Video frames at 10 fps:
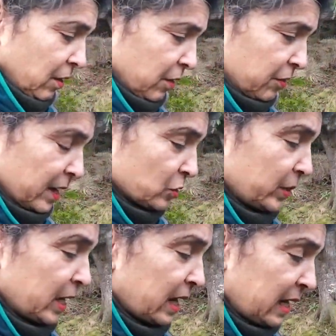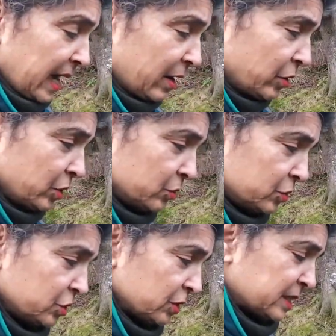that will allow you
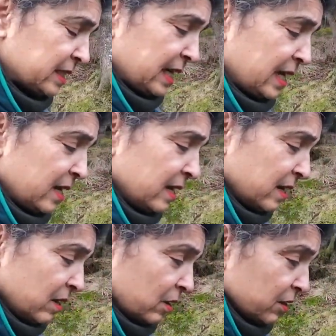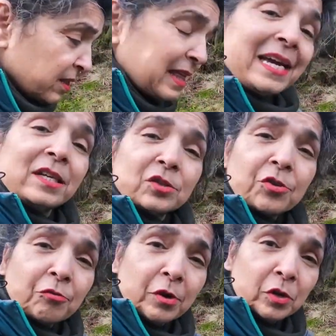to see things
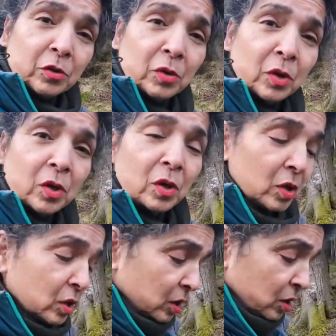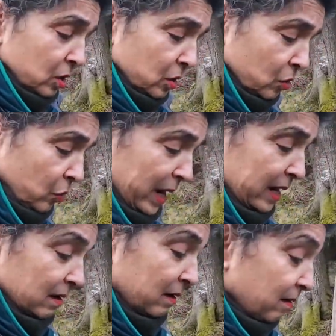through
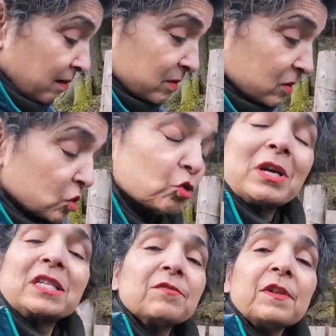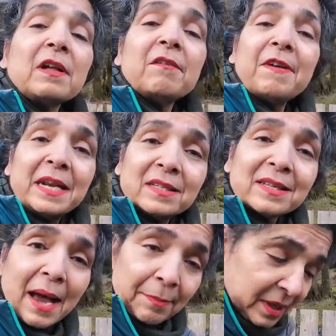when stressful events
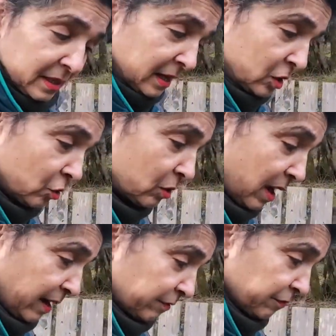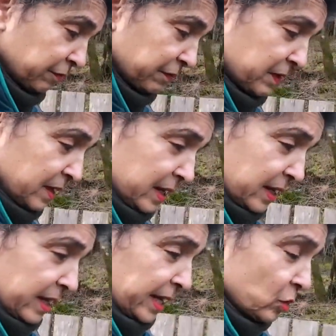happen in your life.
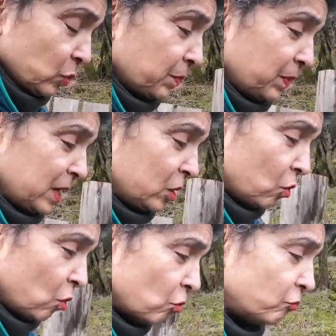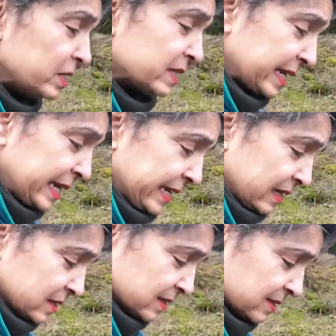It will be your
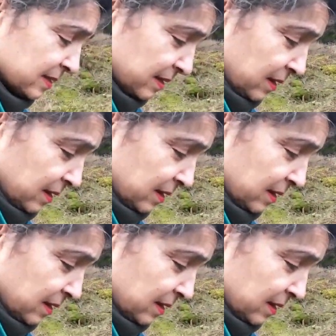resilience